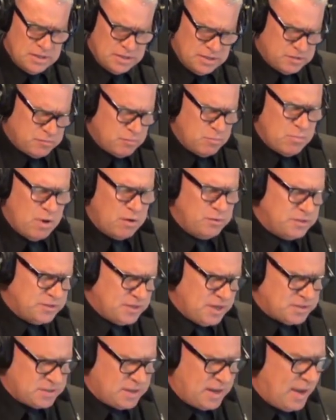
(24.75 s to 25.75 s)
this remote
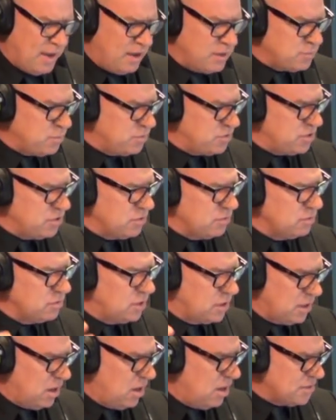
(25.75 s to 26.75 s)
desert house, which is all
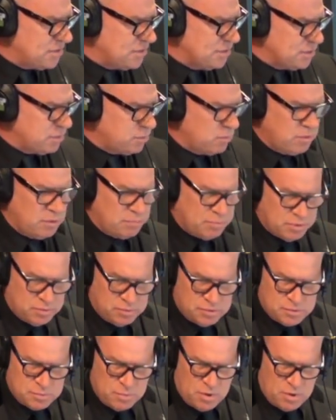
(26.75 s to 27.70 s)
glass and swimming pools.